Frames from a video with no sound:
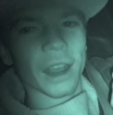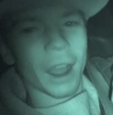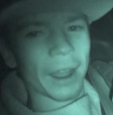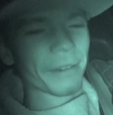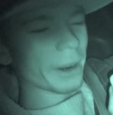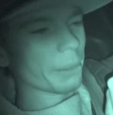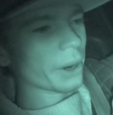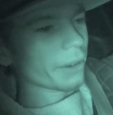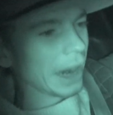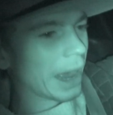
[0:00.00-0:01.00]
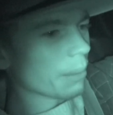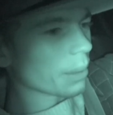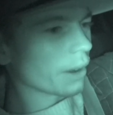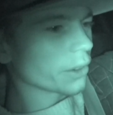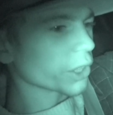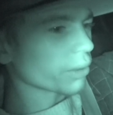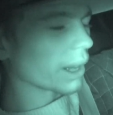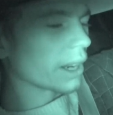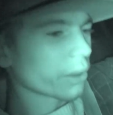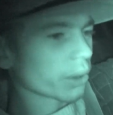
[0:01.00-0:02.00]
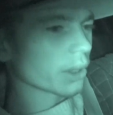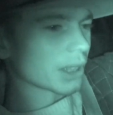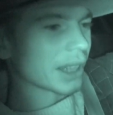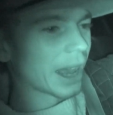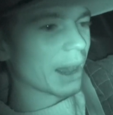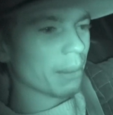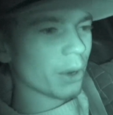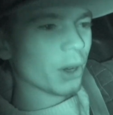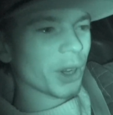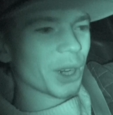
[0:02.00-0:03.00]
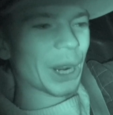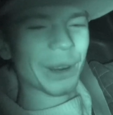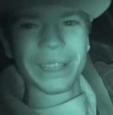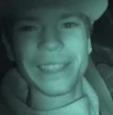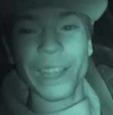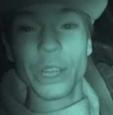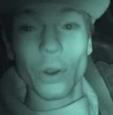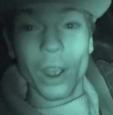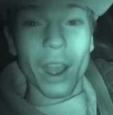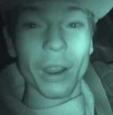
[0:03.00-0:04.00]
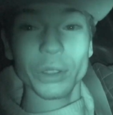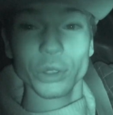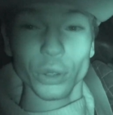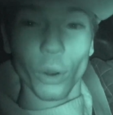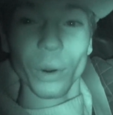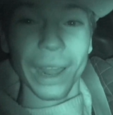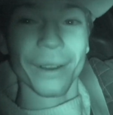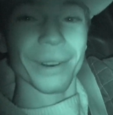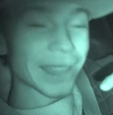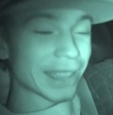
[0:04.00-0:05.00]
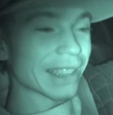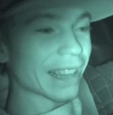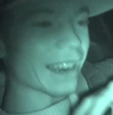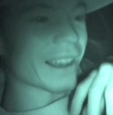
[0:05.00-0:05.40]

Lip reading: I've had a bit of a nap. I've just radioed through to Sam, who is like, your car is so loud, I need to get